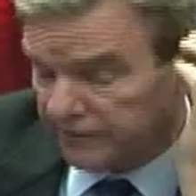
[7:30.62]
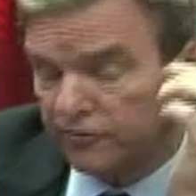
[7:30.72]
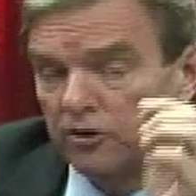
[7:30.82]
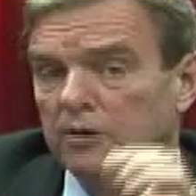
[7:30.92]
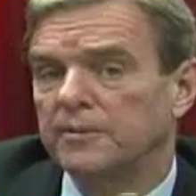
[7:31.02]

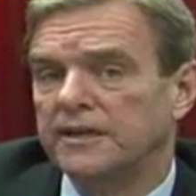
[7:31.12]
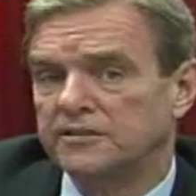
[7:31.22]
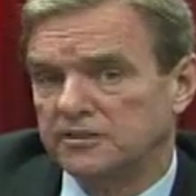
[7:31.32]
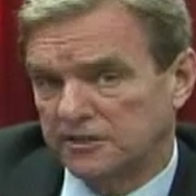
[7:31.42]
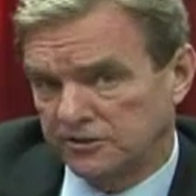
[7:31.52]
for Homeland
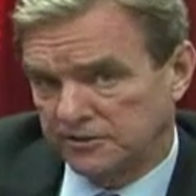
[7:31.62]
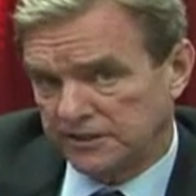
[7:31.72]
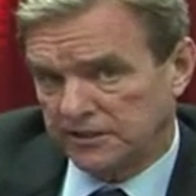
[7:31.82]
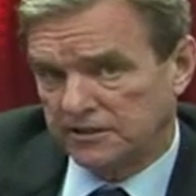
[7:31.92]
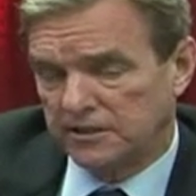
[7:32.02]

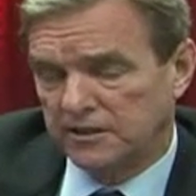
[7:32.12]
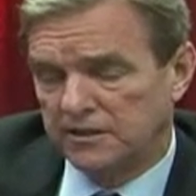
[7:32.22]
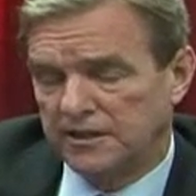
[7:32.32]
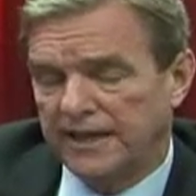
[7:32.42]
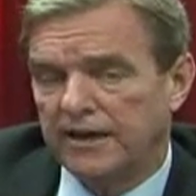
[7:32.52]
Security.
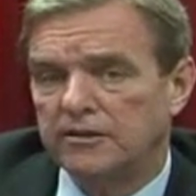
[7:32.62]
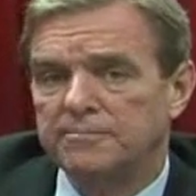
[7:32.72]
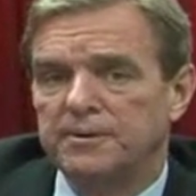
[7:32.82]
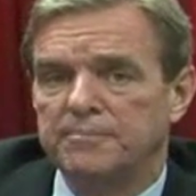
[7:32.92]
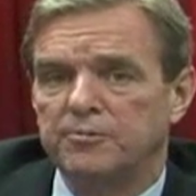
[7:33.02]
They are the
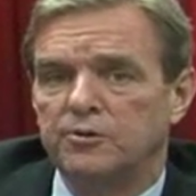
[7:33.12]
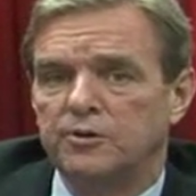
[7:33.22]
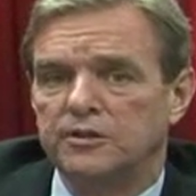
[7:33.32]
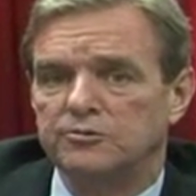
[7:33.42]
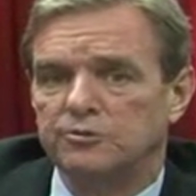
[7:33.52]
people who
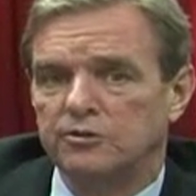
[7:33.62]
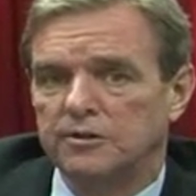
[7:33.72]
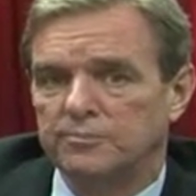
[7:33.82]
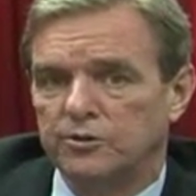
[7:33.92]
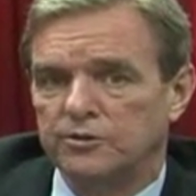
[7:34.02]
control the
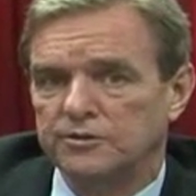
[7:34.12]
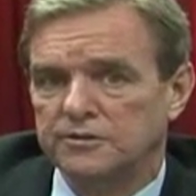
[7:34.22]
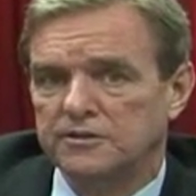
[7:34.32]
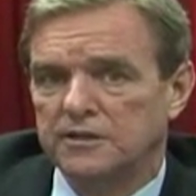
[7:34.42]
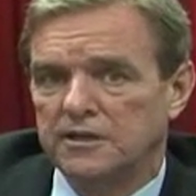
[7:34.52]
borders.